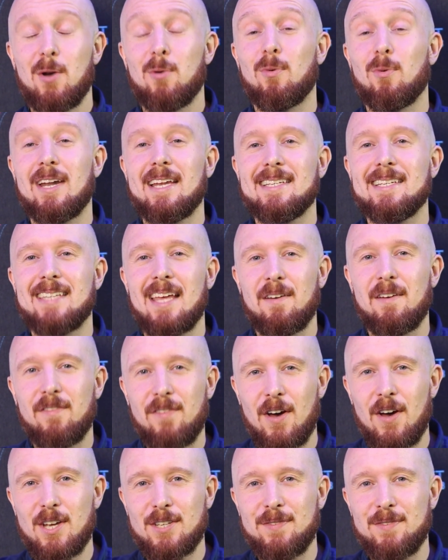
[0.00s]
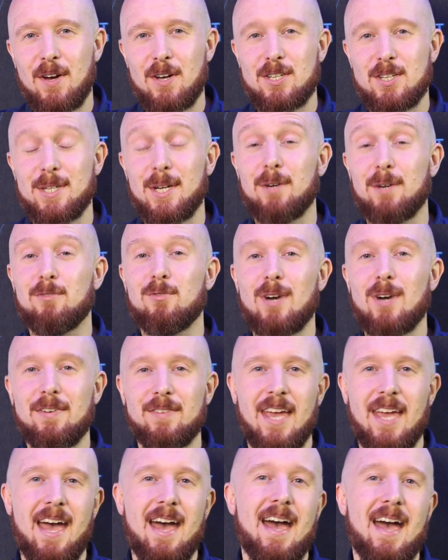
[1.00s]
released their first version of
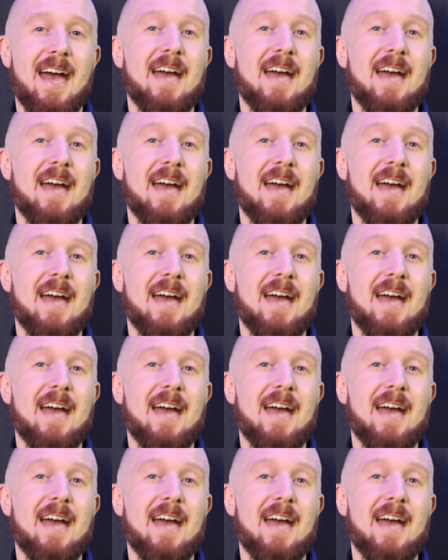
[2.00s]
Riftcat